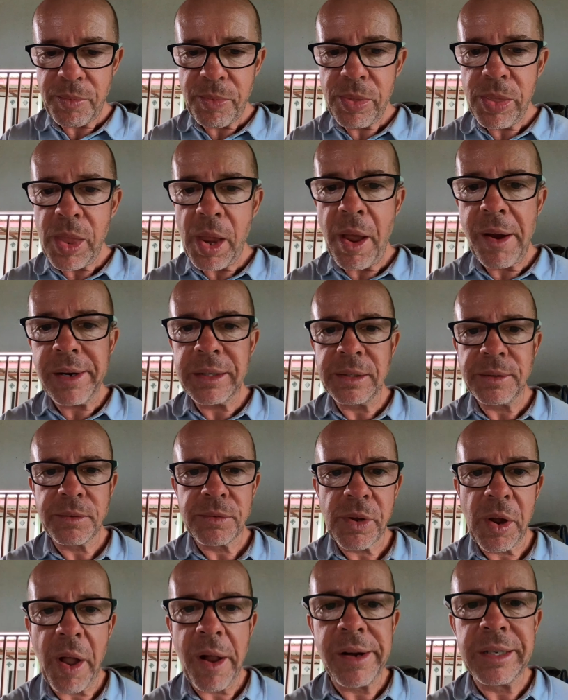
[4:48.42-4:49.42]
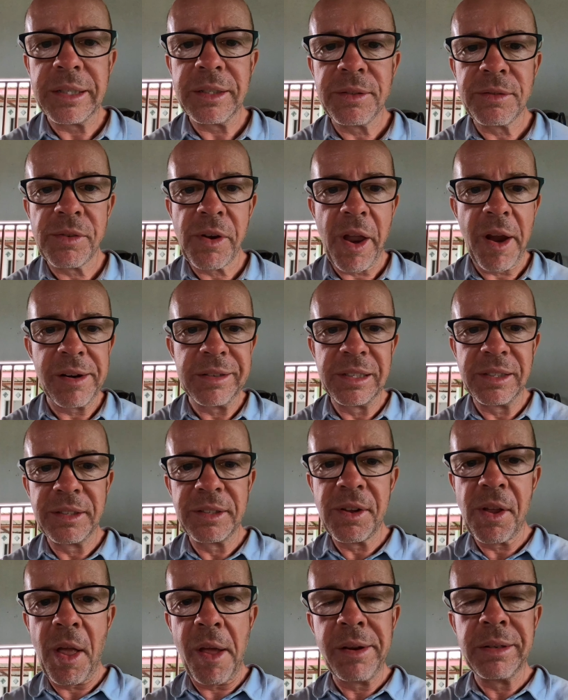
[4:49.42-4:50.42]
Tell people what they taste
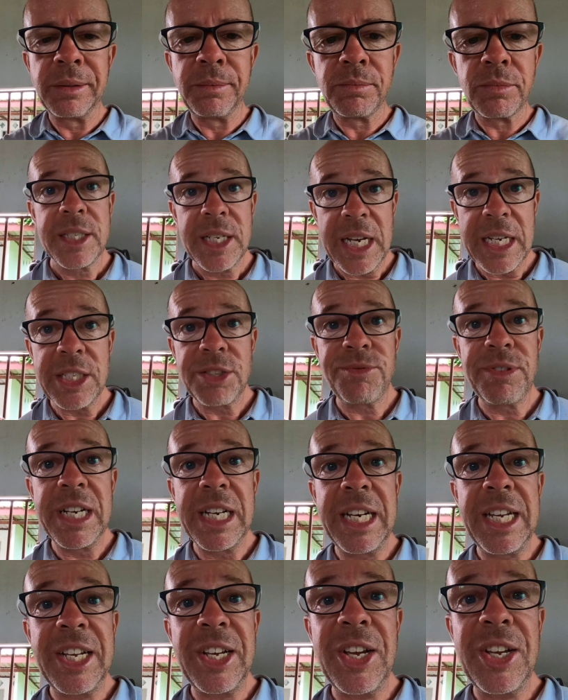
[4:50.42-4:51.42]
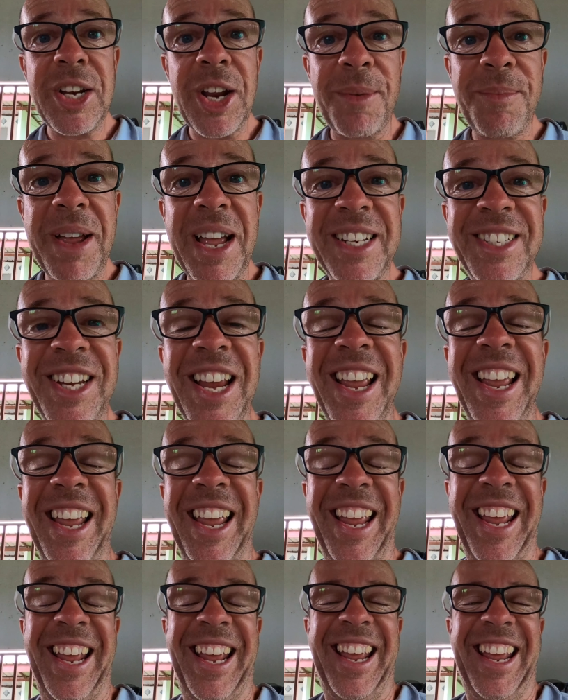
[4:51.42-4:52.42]
like, love. Tastes really good, I'm
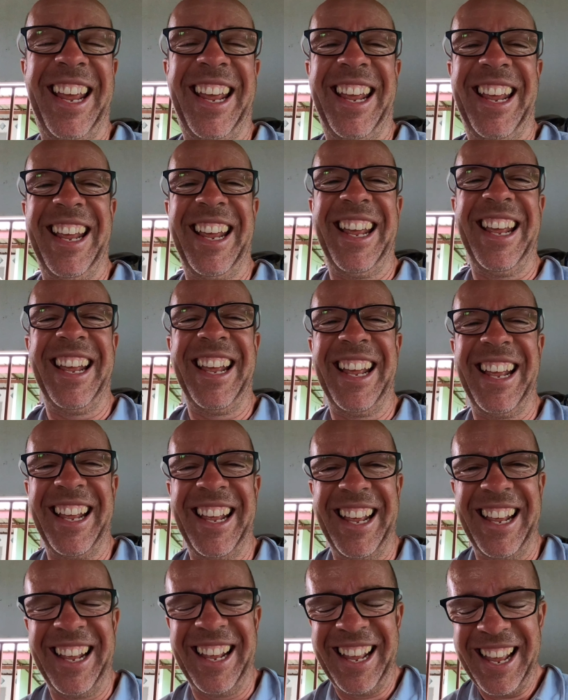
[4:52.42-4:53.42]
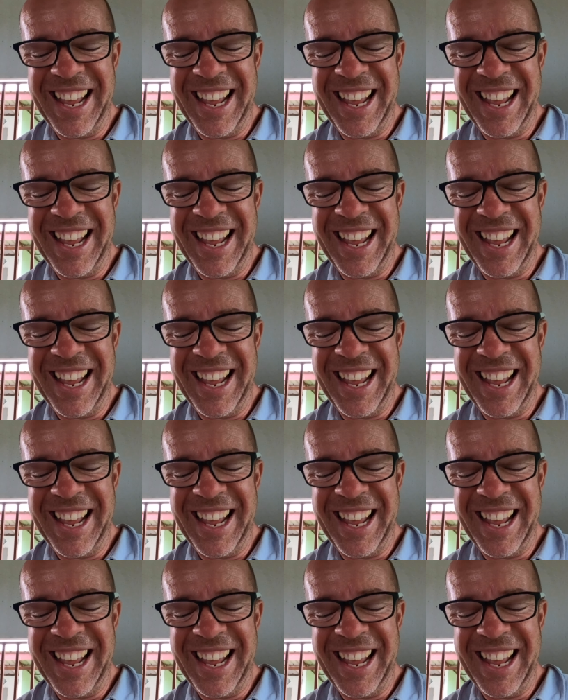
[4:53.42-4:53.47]
actually...